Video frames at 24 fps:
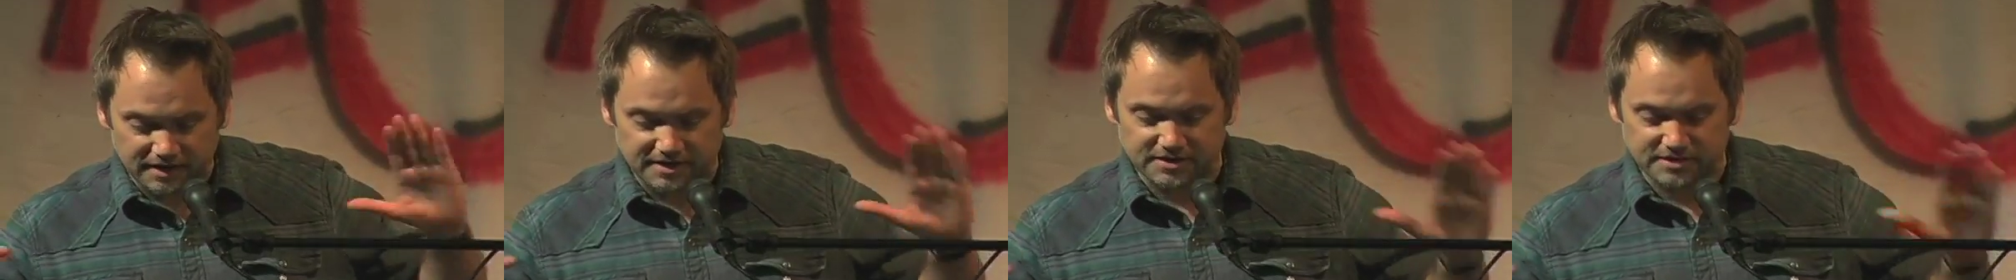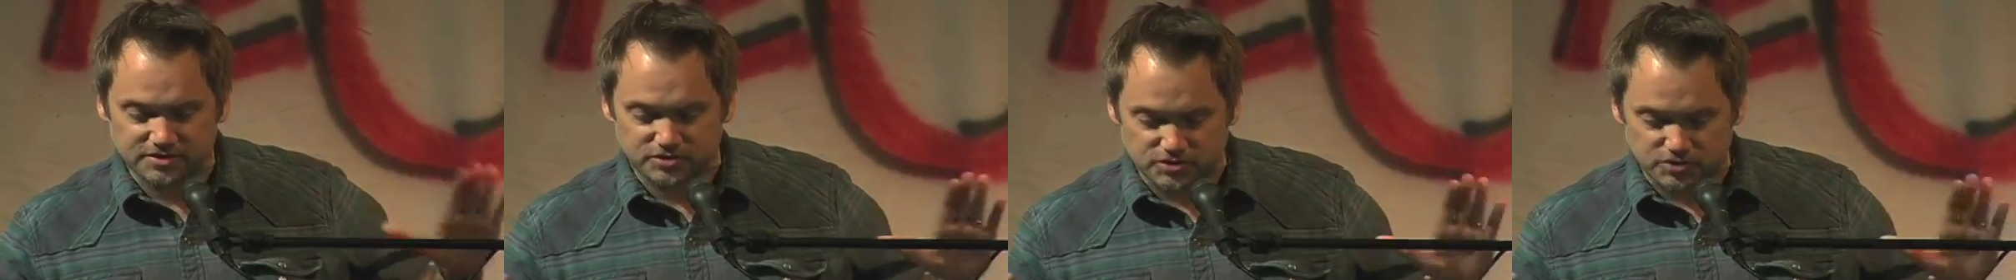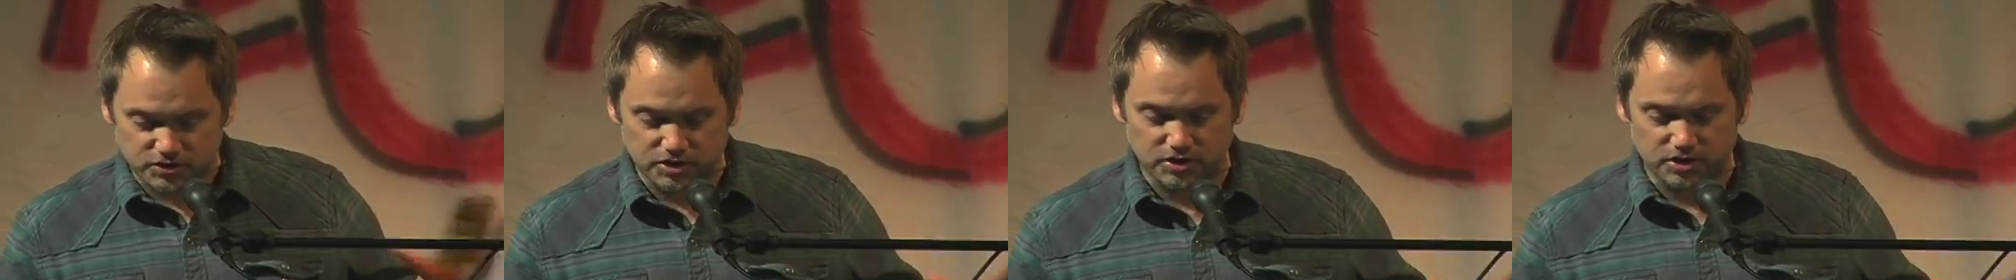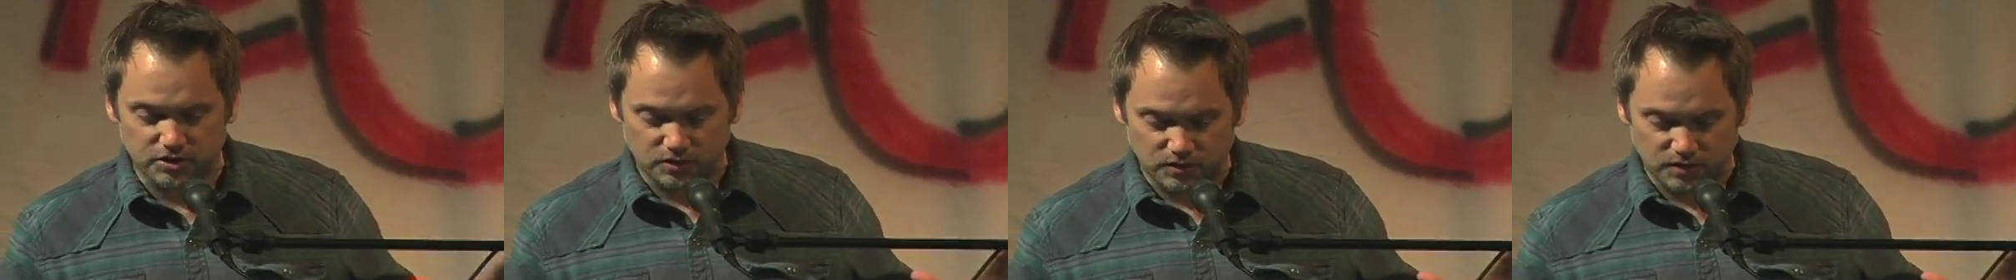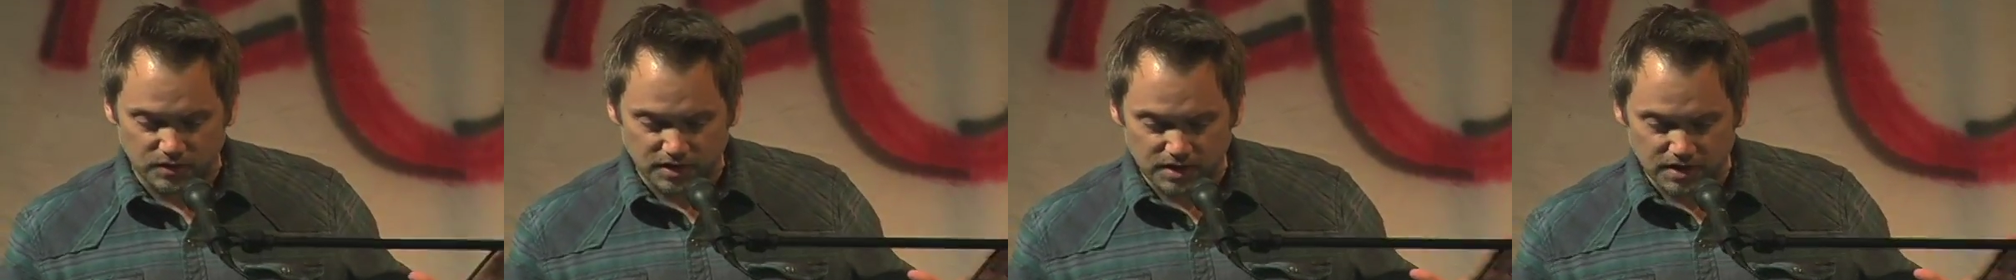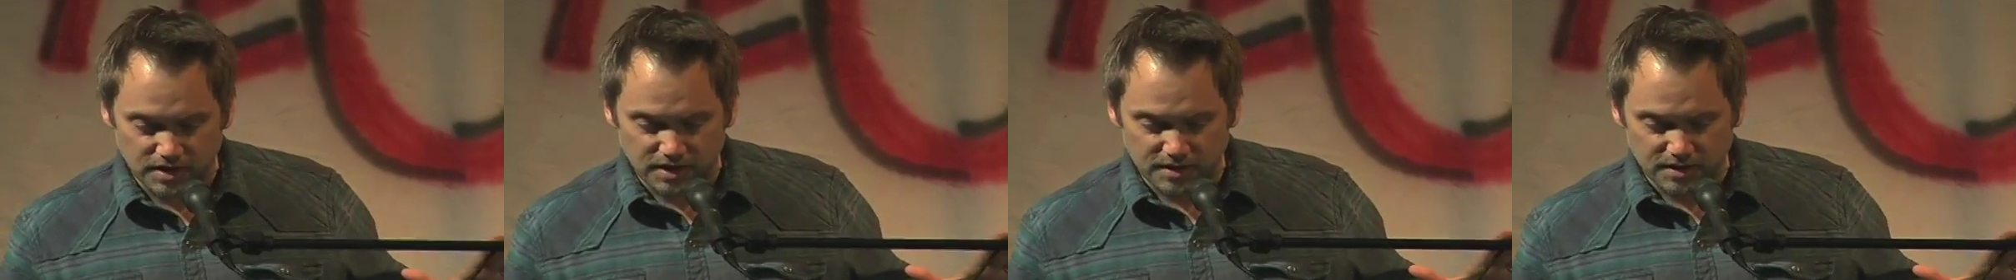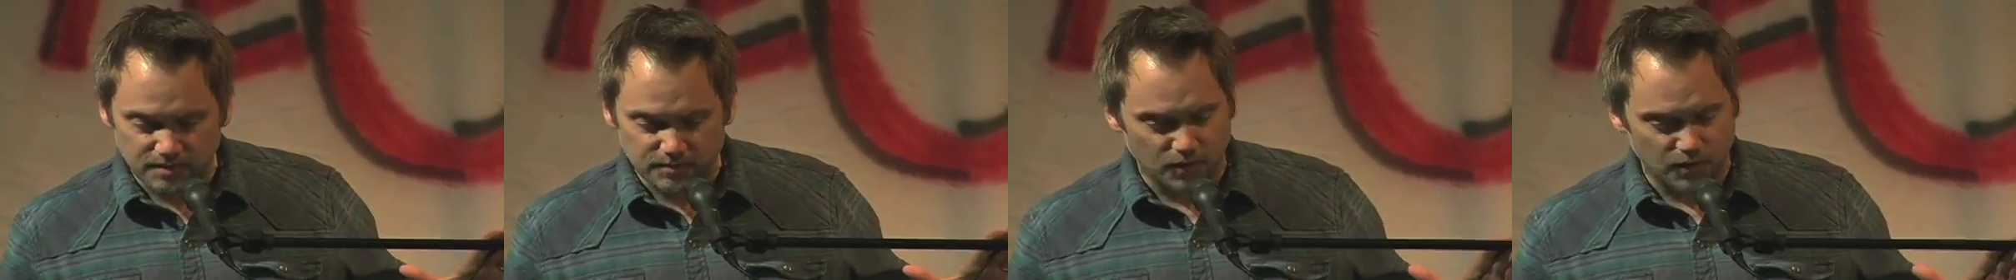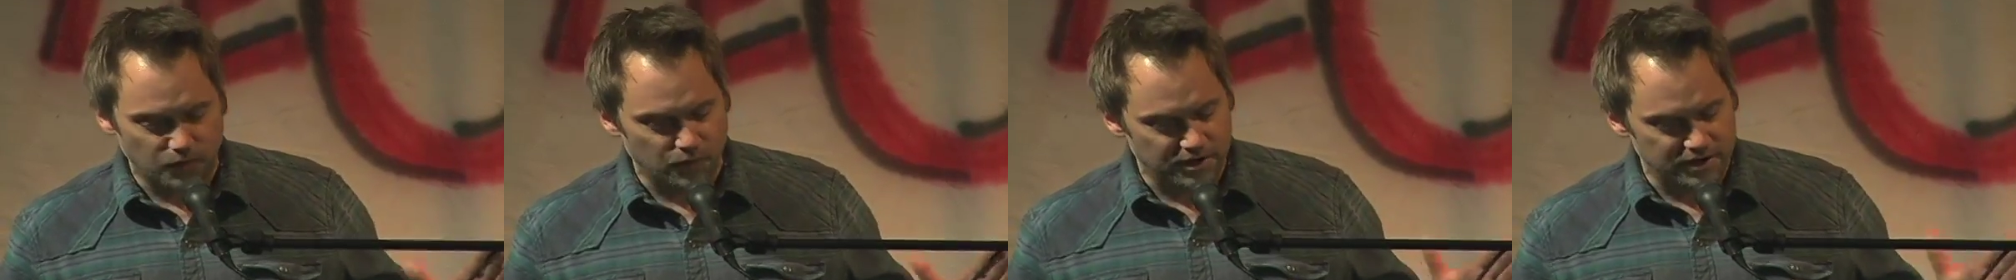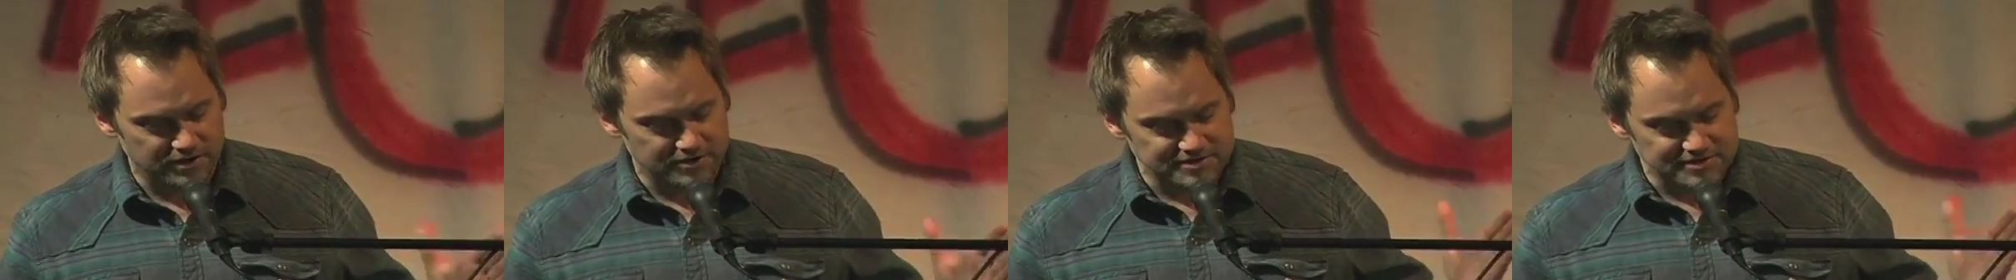it is true.
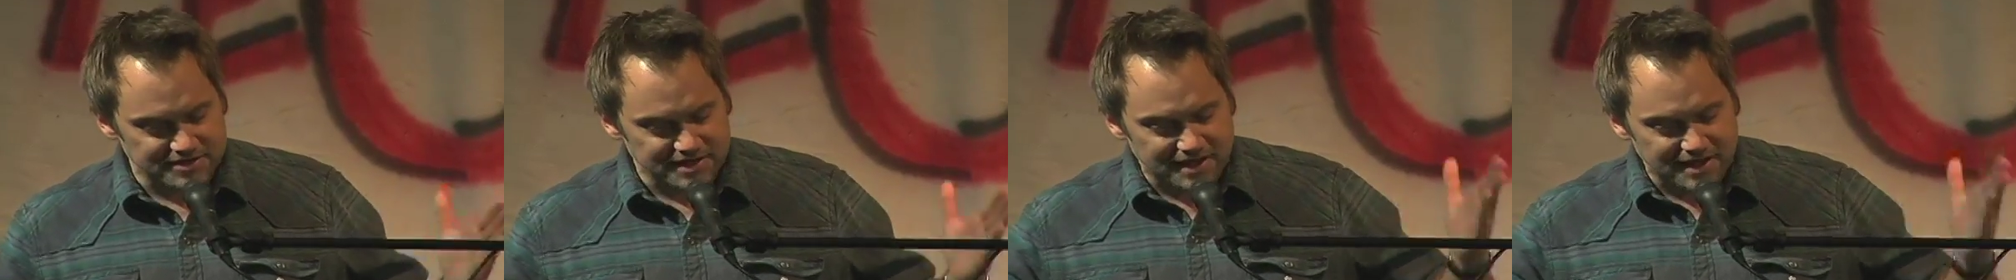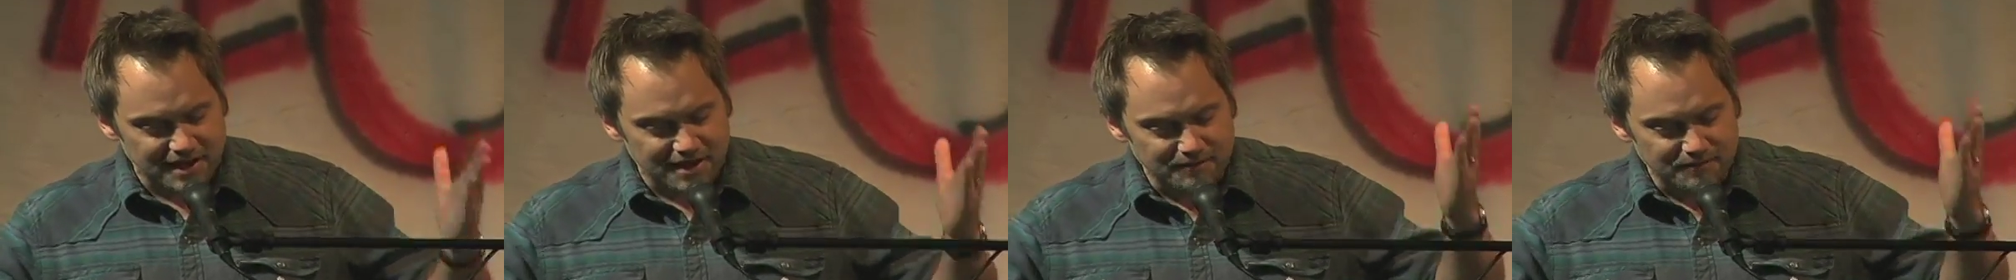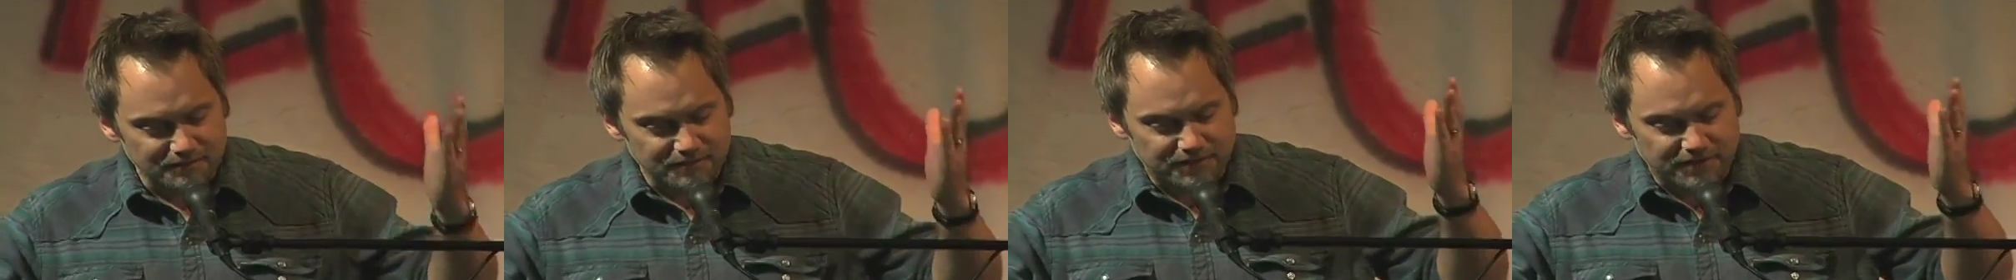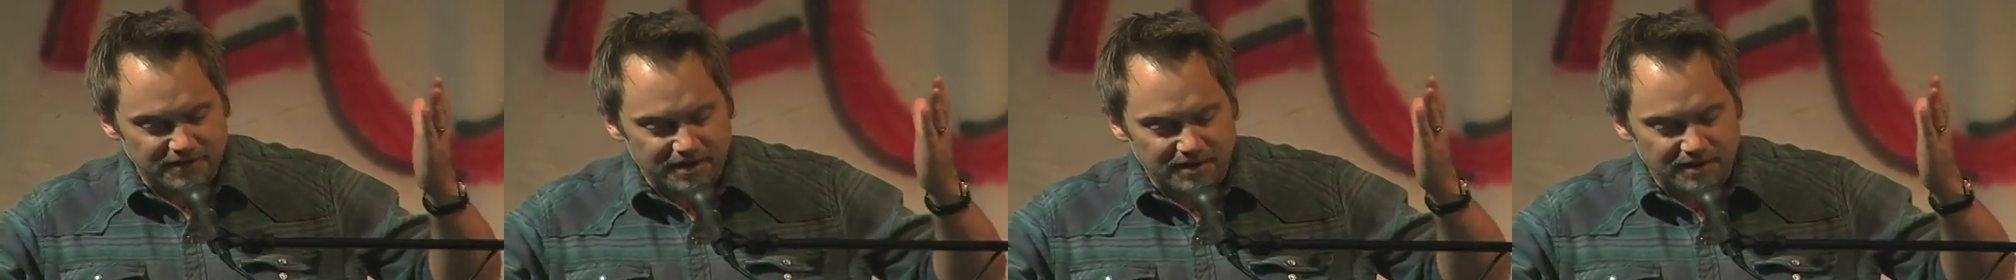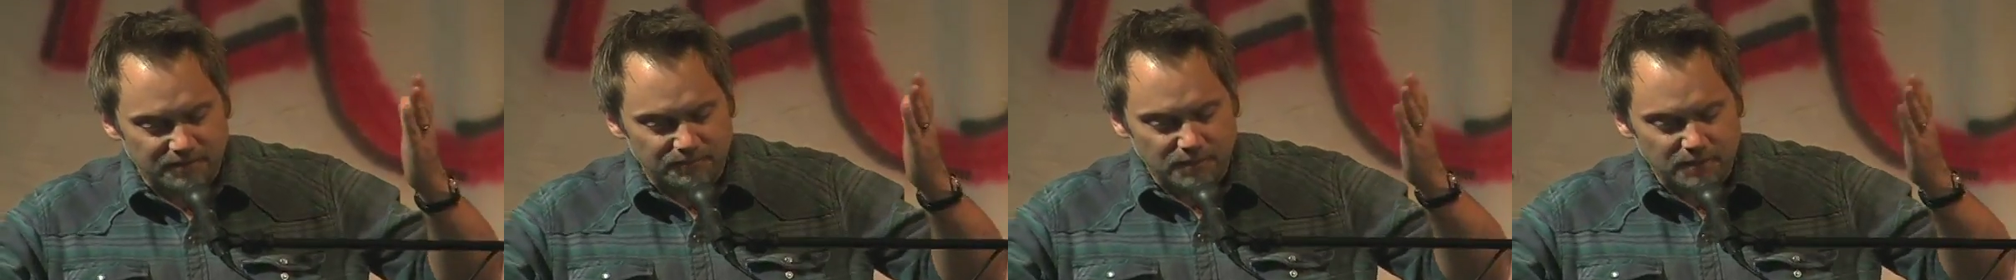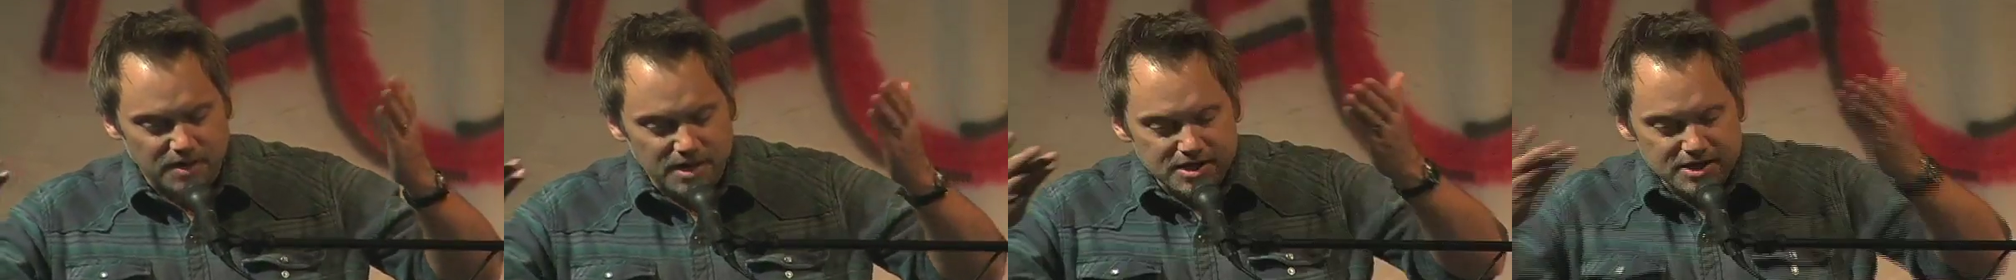But where does it come from?